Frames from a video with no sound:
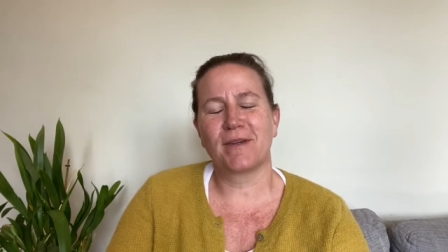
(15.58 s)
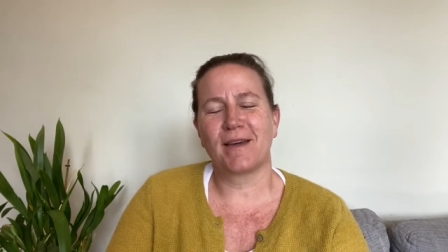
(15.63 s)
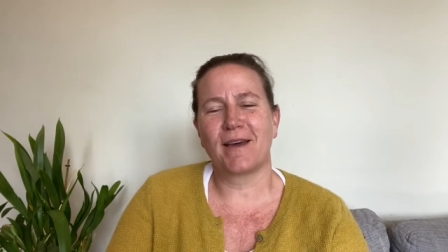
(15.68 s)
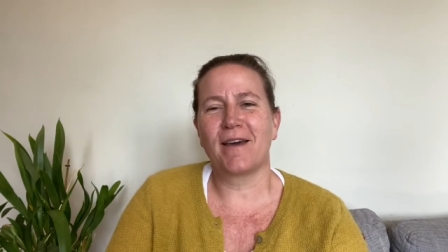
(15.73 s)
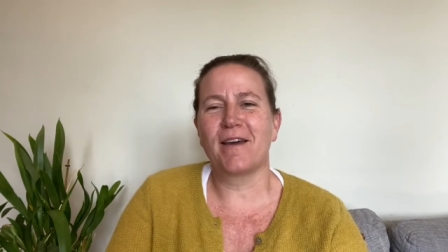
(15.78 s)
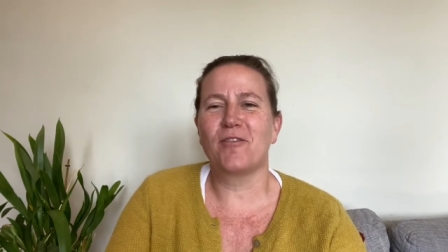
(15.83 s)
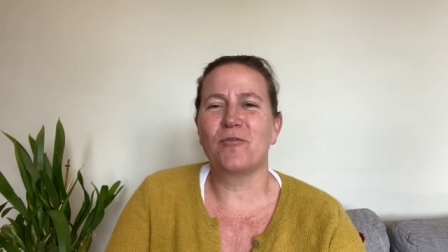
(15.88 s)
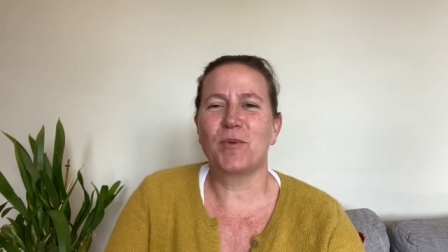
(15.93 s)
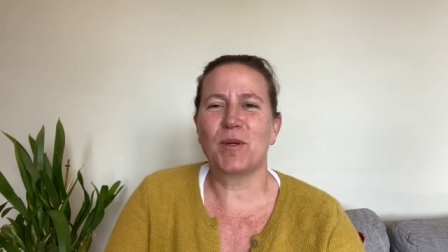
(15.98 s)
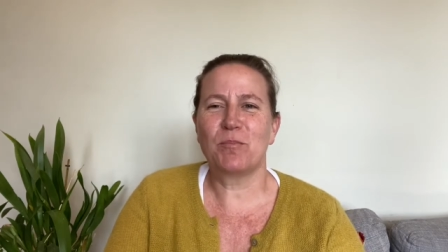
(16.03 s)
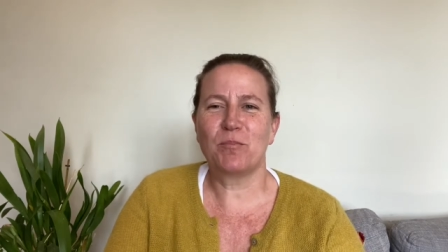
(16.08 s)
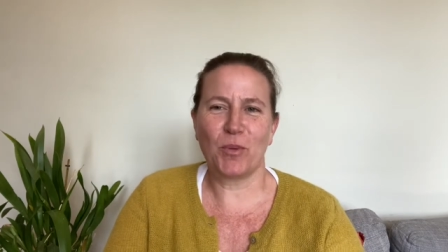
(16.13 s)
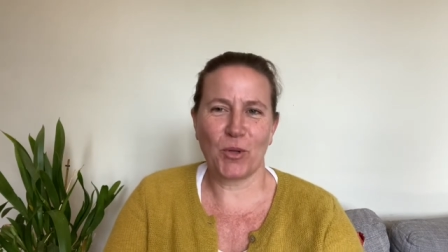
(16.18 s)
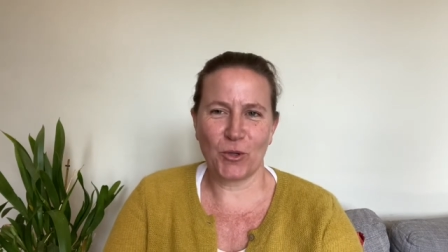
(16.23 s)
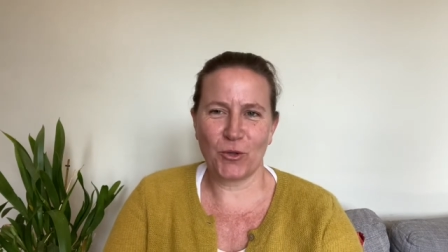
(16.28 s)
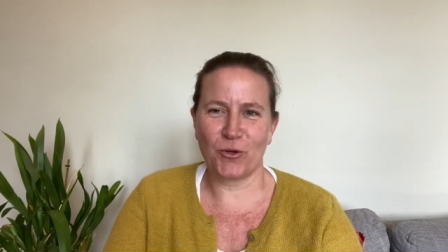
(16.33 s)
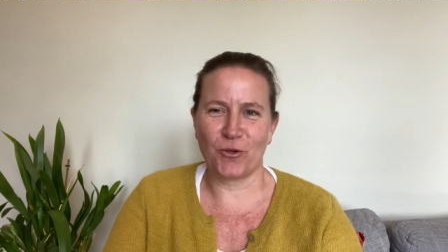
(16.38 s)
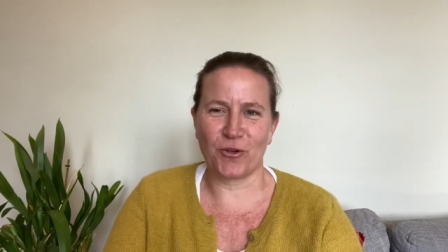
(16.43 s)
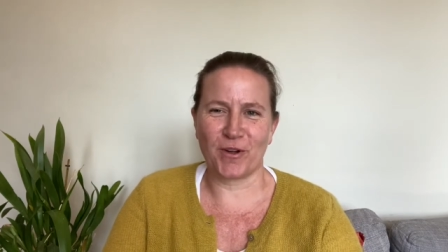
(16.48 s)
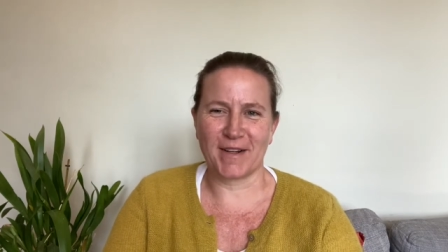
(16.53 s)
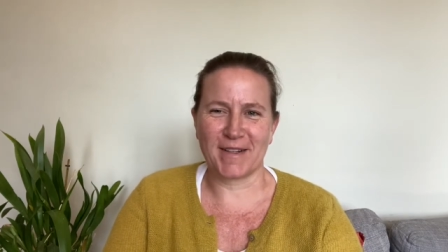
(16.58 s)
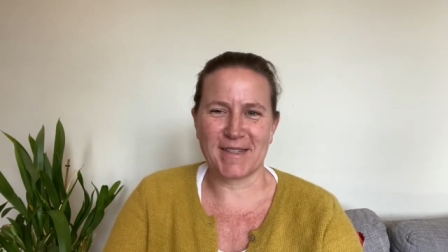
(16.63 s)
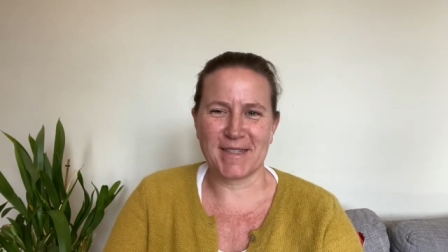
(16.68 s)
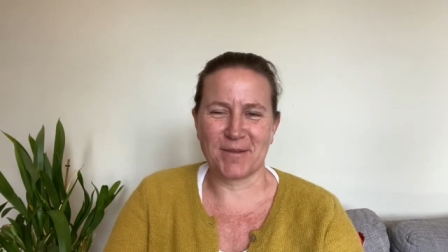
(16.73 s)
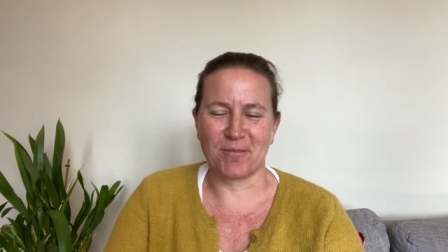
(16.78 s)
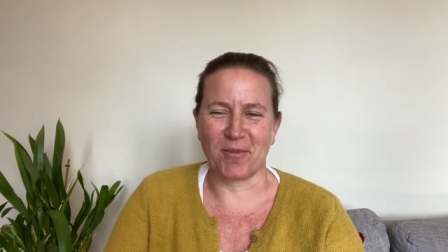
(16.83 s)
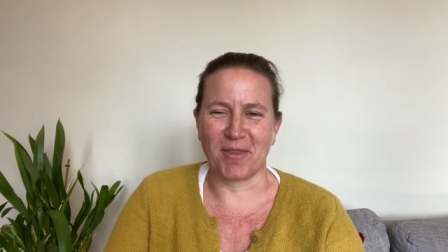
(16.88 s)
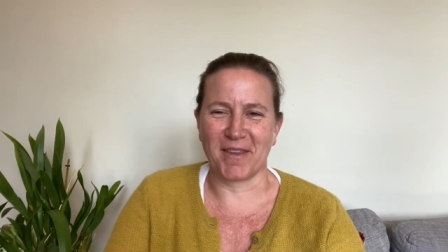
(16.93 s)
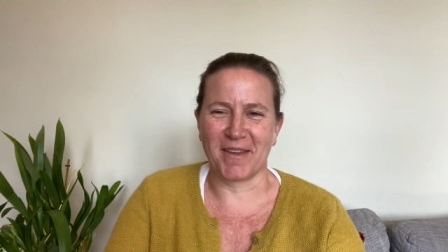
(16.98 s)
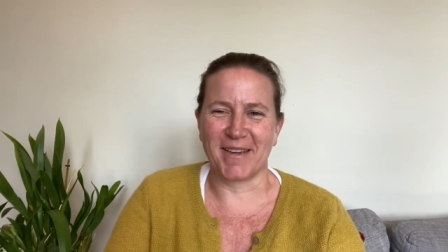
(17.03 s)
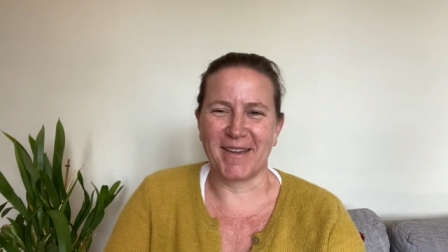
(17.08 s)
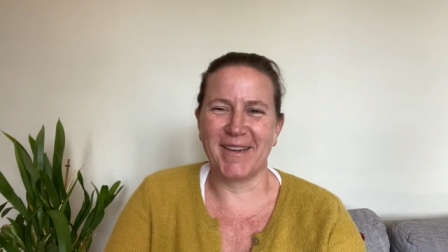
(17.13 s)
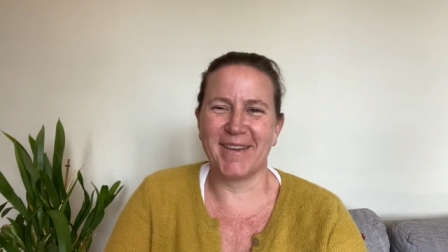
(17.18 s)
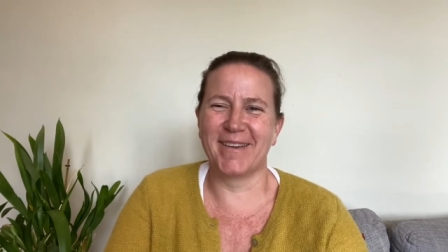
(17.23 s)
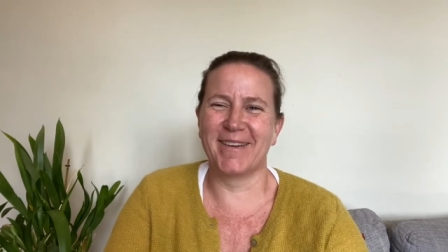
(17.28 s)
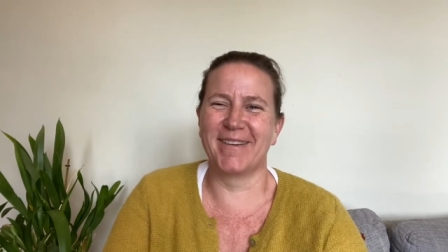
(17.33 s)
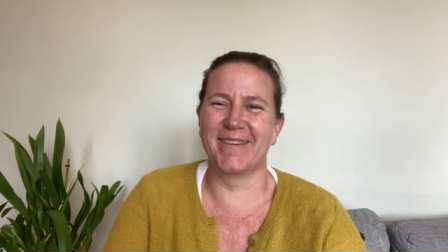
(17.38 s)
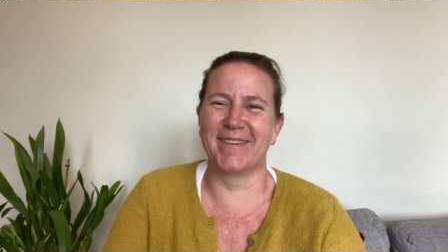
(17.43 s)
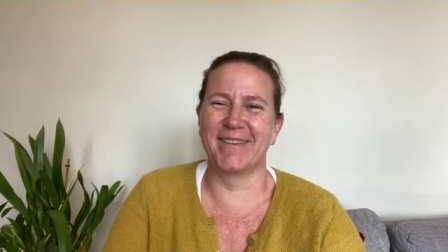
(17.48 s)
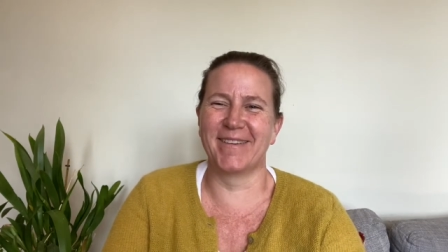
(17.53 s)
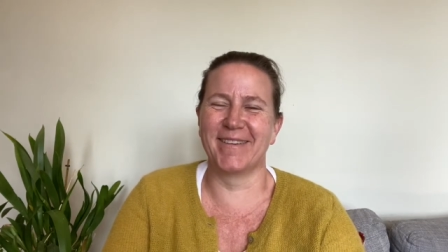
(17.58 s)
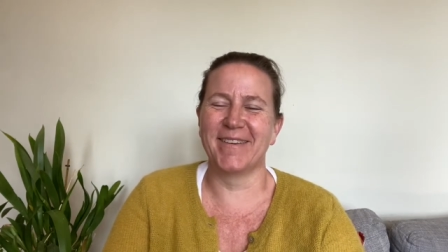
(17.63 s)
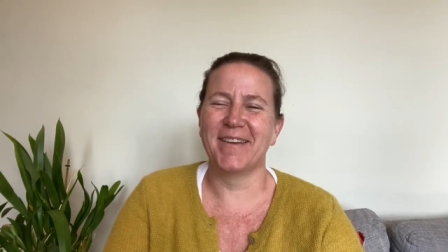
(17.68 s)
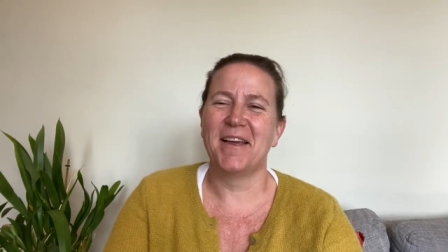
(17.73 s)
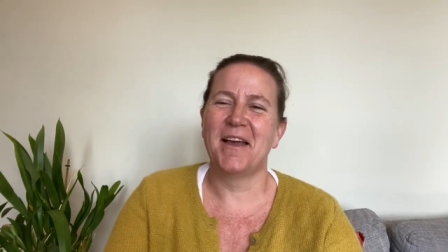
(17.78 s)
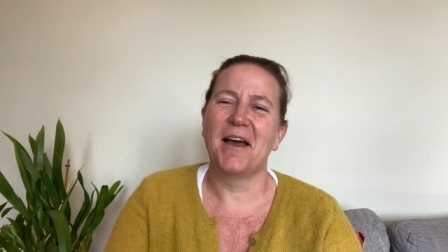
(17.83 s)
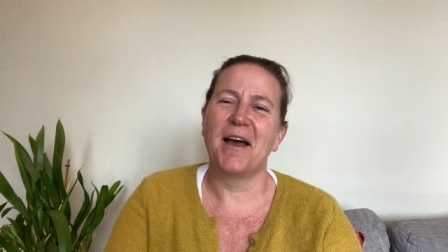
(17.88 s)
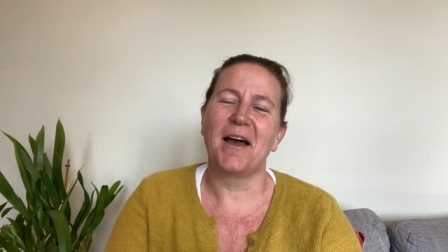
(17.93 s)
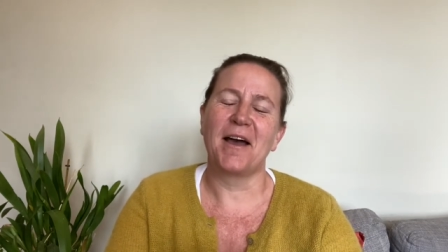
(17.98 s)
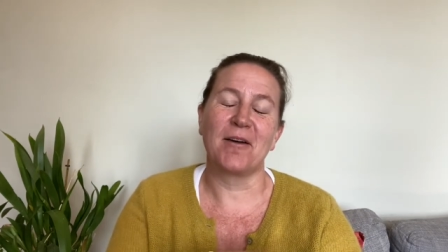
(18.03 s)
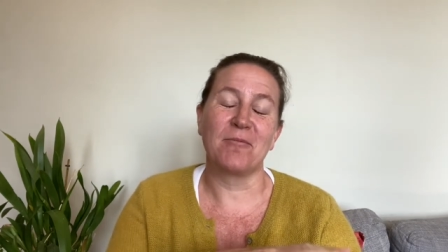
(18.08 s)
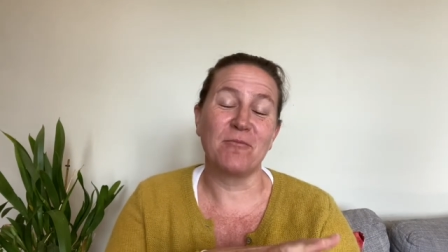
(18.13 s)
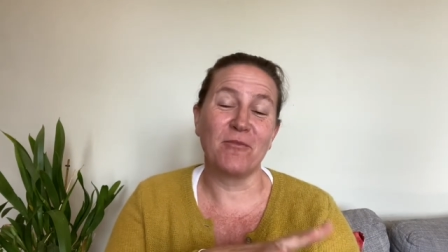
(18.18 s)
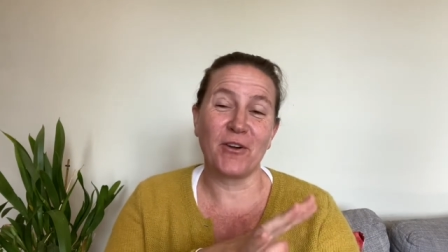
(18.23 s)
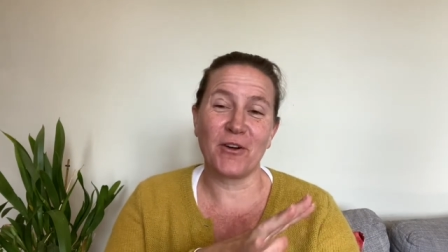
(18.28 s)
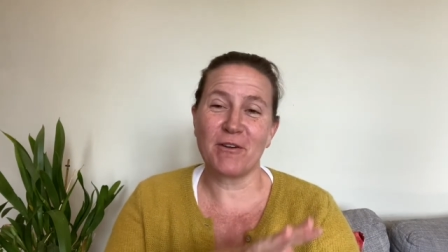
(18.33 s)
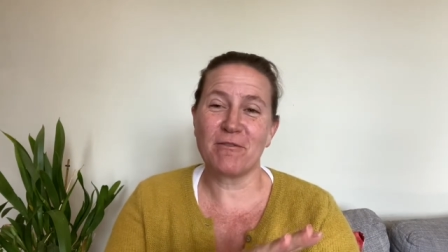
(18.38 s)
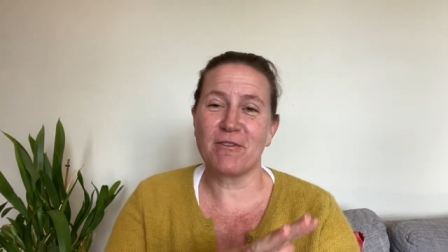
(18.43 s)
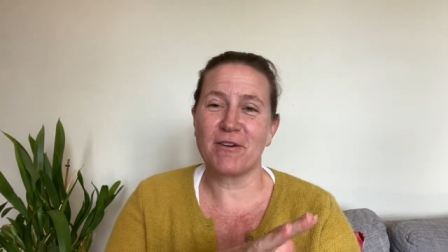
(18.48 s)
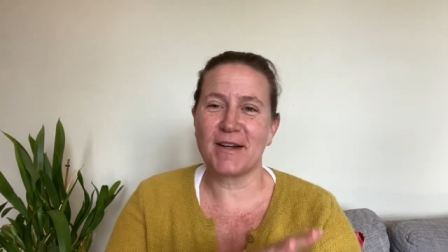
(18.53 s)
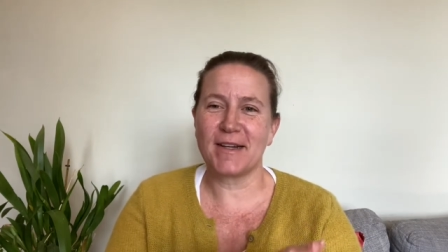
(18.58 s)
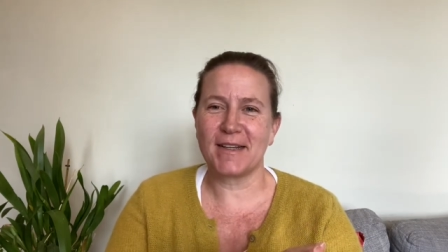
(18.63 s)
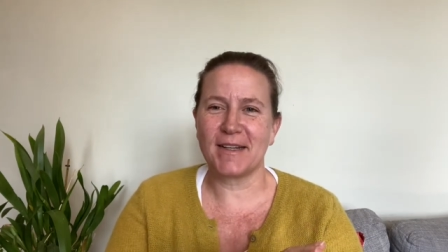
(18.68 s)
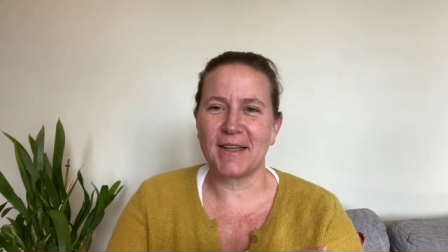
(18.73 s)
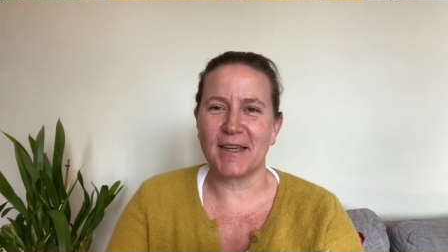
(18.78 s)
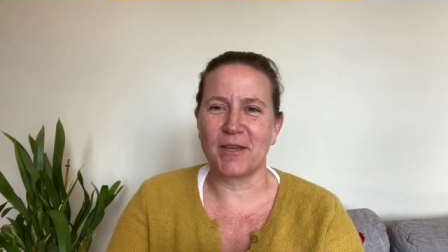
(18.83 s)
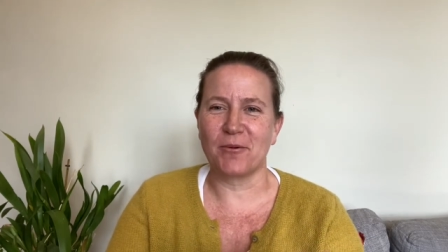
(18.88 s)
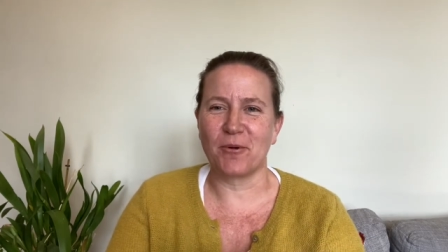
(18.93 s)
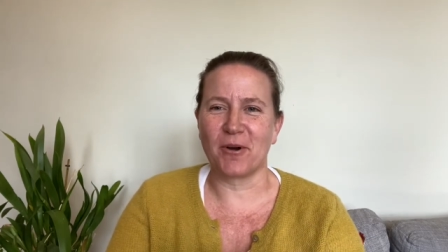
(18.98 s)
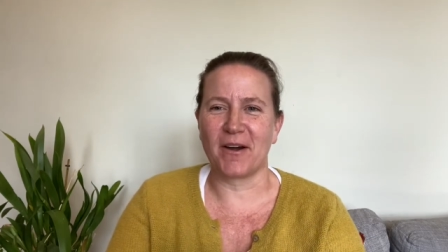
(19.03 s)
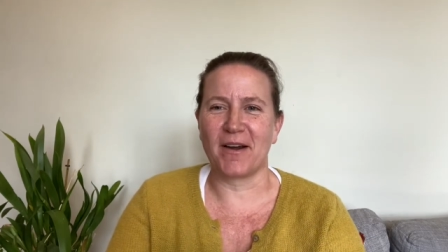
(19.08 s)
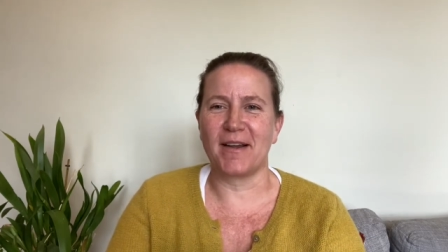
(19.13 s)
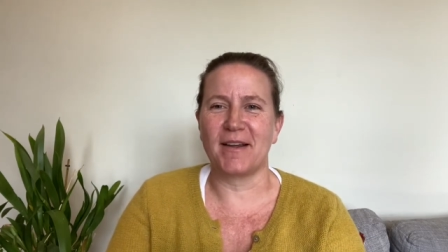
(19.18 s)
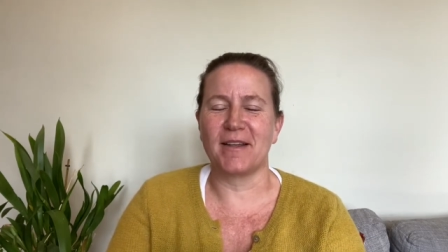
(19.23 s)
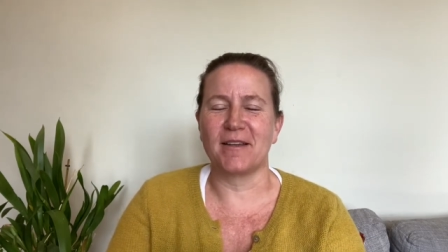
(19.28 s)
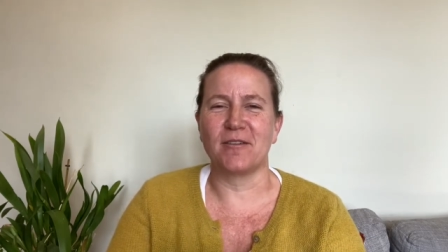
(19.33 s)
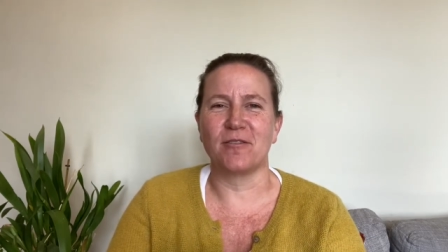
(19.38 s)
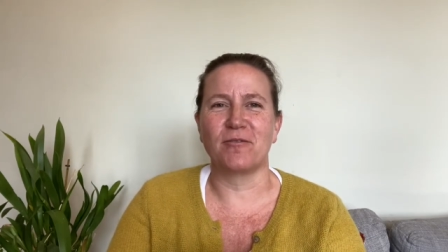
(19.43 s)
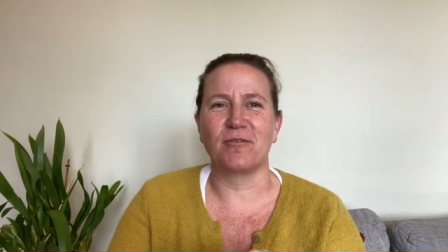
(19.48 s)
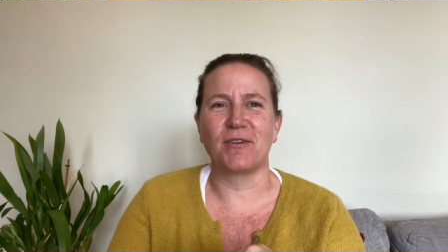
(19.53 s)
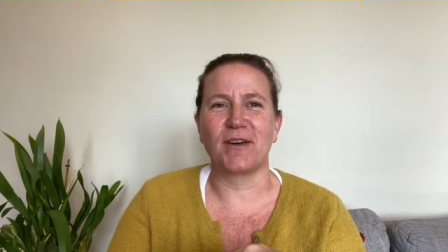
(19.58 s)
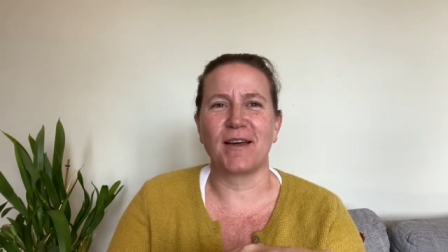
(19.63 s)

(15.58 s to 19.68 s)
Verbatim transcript: I've been pondering something. I'm very, very lucky where I live.